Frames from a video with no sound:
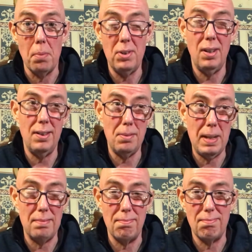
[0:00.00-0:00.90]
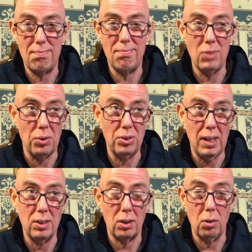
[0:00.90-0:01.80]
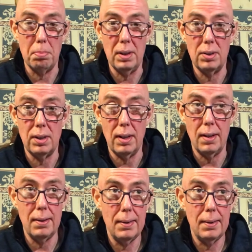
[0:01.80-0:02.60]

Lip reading: It's a bit nonsensical, but the